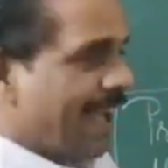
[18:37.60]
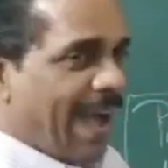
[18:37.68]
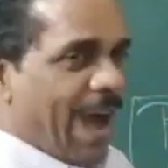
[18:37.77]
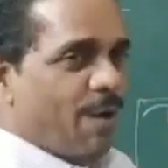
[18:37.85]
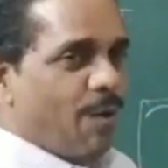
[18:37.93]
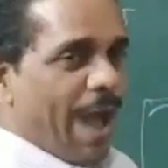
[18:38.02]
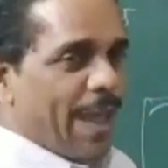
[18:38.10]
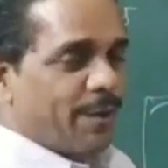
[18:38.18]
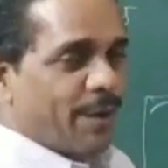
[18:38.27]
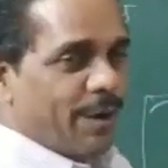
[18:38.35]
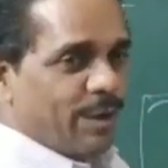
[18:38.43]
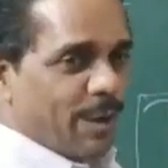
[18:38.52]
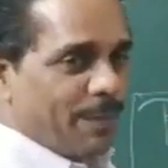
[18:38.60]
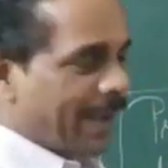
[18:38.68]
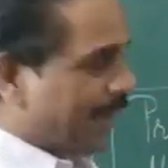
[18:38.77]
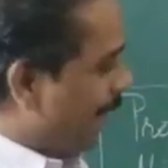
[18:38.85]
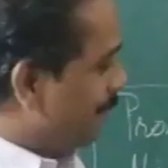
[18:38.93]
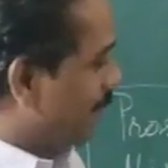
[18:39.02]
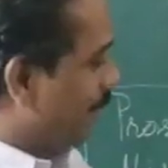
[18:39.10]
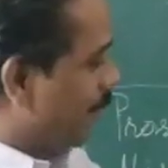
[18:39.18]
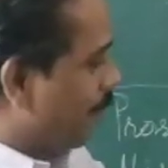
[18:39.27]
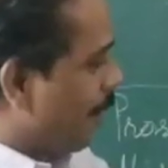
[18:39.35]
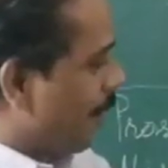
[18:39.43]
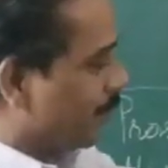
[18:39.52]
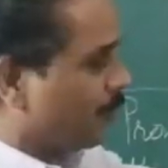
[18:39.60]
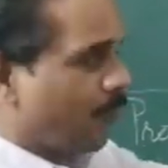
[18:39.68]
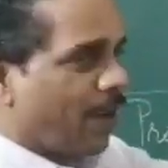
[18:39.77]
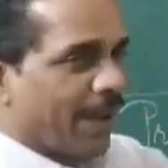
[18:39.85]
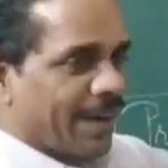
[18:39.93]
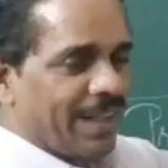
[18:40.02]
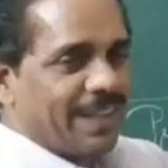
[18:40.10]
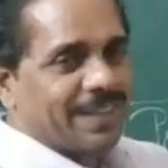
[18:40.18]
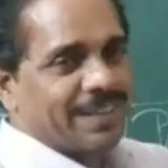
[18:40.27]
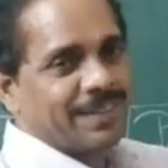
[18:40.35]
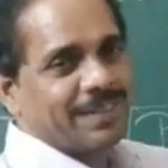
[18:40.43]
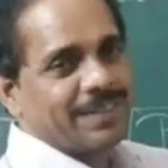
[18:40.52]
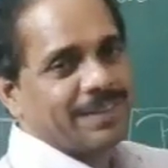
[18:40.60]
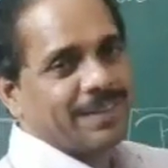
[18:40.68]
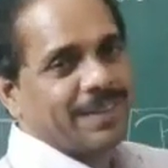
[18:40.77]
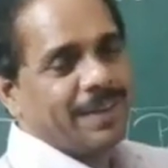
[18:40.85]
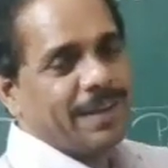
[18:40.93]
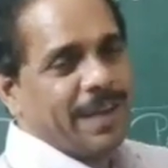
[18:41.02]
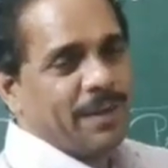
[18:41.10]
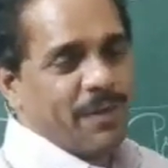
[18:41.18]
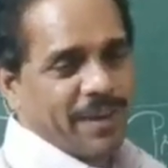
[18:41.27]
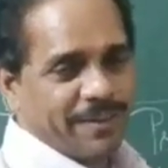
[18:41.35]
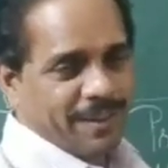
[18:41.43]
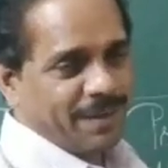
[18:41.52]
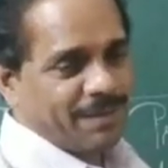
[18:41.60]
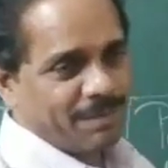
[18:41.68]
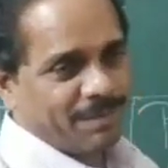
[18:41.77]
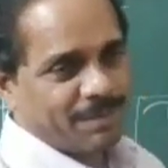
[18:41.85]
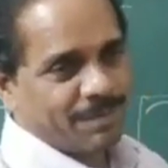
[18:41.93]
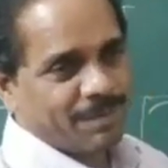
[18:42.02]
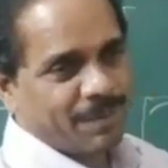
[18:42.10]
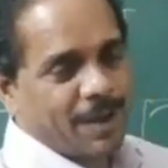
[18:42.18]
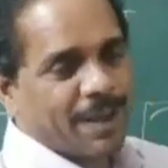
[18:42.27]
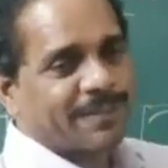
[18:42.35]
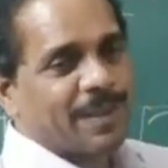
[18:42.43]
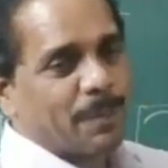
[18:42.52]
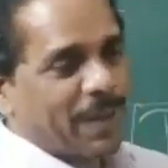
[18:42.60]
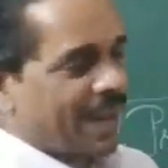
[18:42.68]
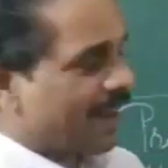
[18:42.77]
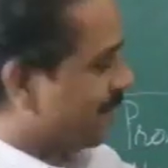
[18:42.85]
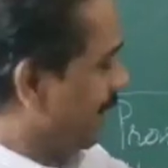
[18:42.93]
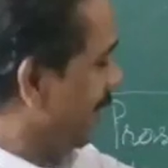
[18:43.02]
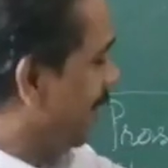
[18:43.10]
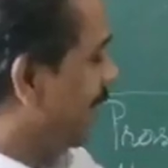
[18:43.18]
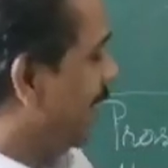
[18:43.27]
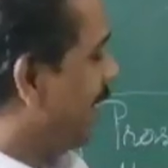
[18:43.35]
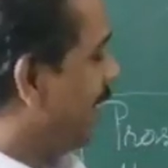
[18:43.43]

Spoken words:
How Antonio became the cause for division or separation,